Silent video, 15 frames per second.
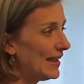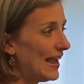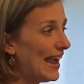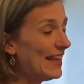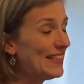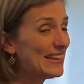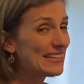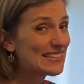
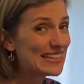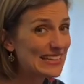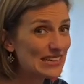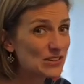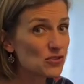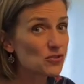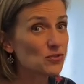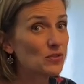And then it's like it
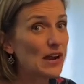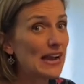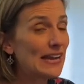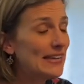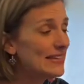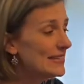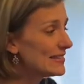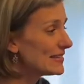
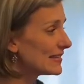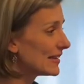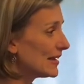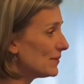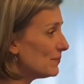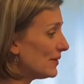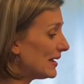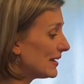tries to
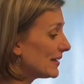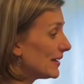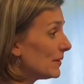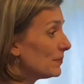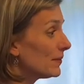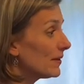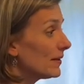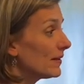come back
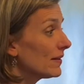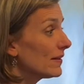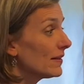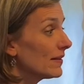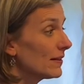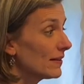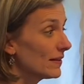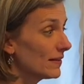up.
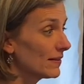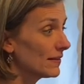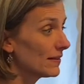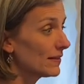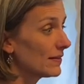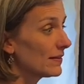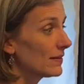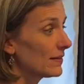
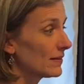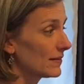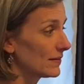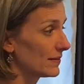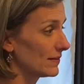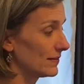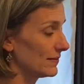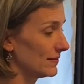
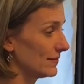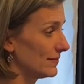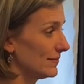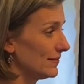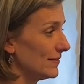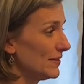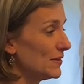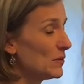
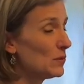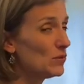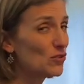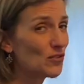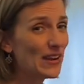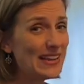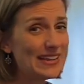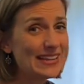Oh,
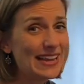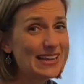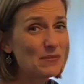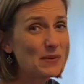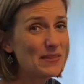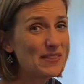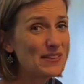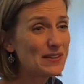try again
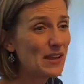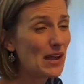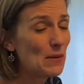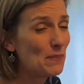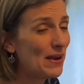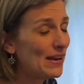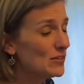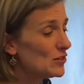with a
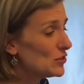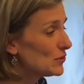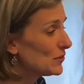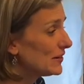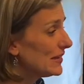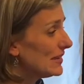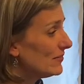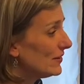
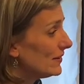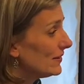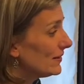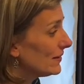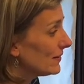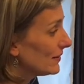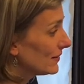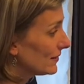appoggiatura
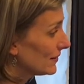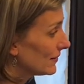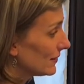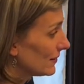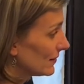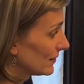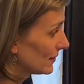even.